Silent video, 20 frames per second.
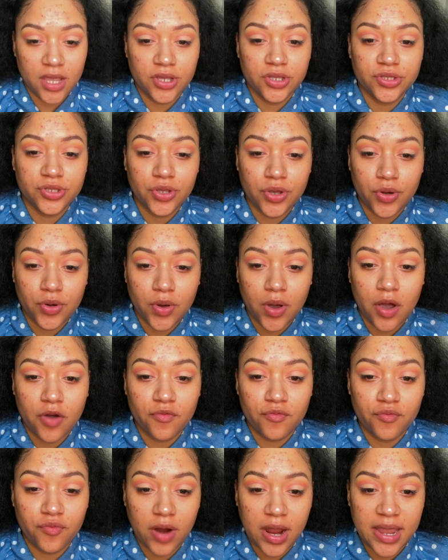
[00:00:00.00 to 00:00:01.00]
So
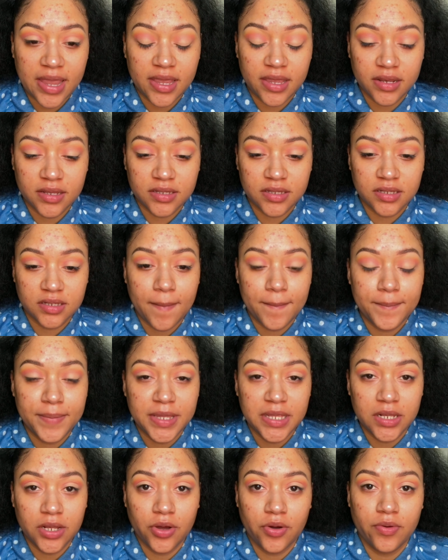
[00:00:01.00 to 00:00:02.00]
right
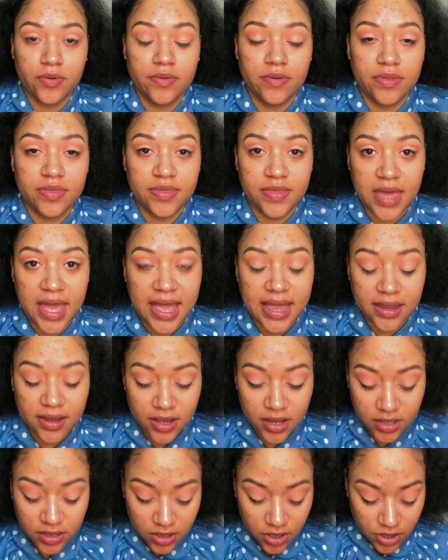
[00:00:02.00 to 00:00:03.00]
below that
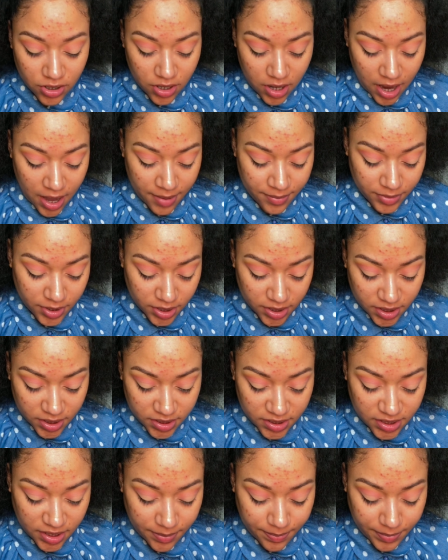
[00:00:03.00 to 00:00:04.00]
color, I'm gonna
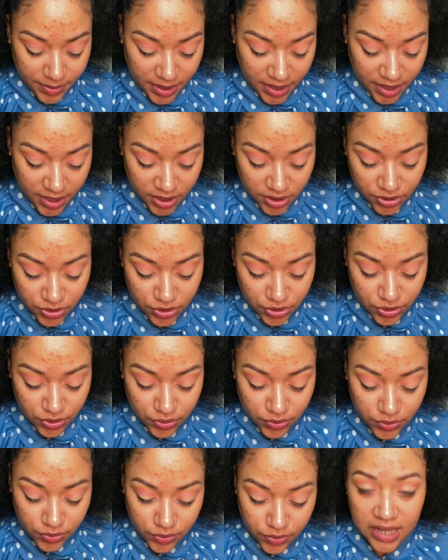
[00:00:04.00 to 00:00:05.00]
dip
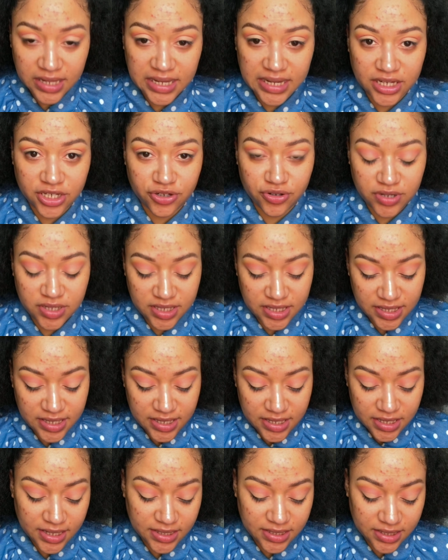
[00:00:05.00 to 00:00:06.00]
into Electricity.
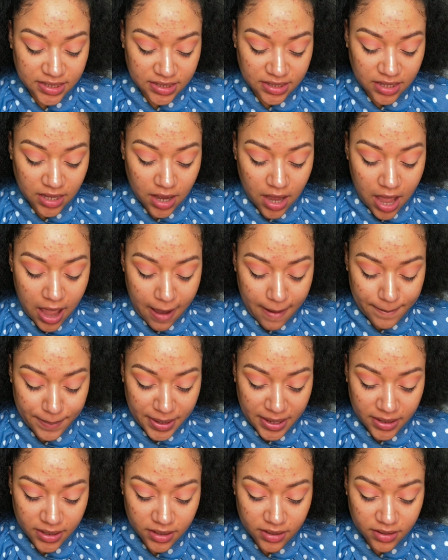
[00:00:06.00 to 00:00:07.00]
It's the hot
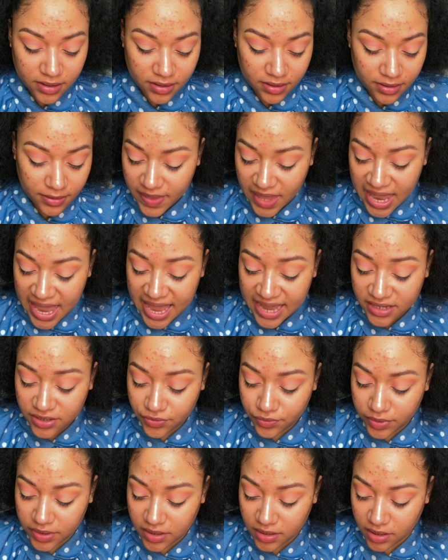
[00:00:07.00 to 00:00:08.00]
pink. And
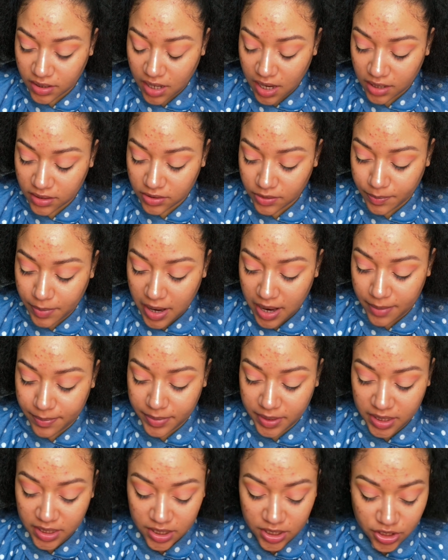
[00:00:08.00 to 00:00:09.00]
with a ColourPop
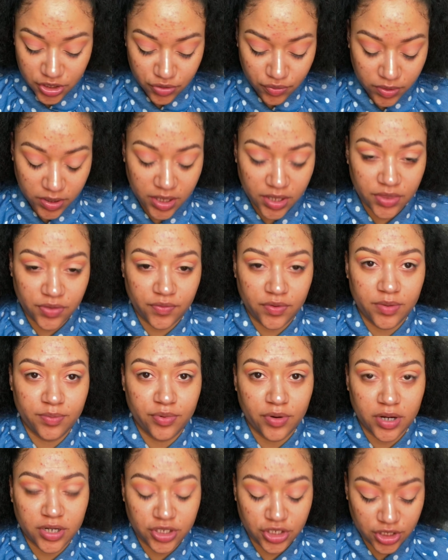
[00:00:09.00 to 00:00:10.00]
E23
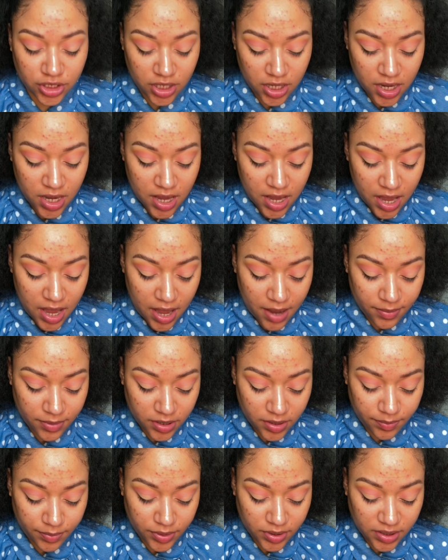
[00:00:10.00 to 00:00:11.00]
brush, I'm gonna
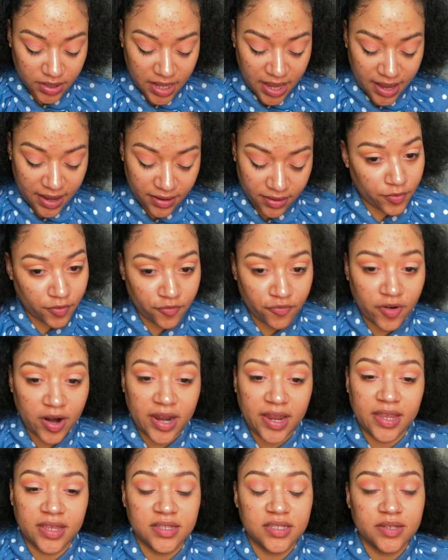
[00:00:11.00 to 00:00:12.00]
put that right
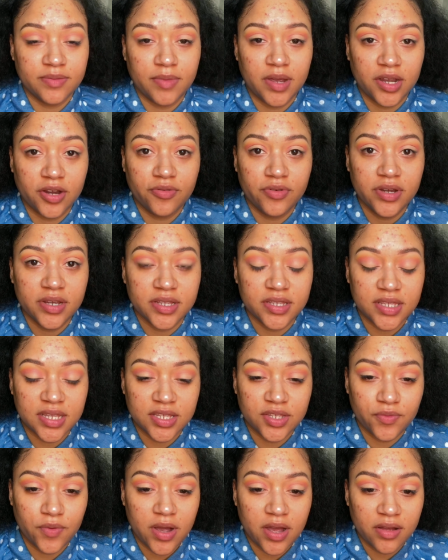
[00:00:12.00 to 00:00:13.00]
into my crease as
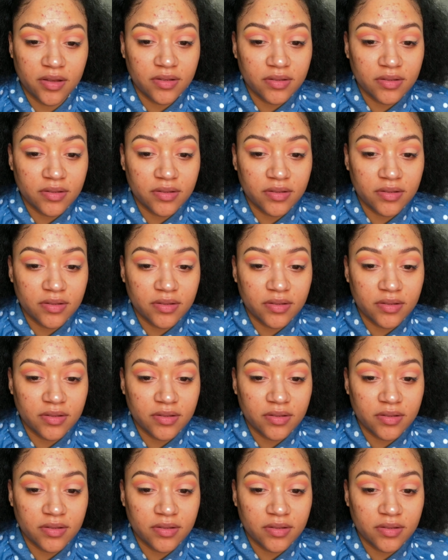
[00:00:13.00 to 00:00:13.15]
well.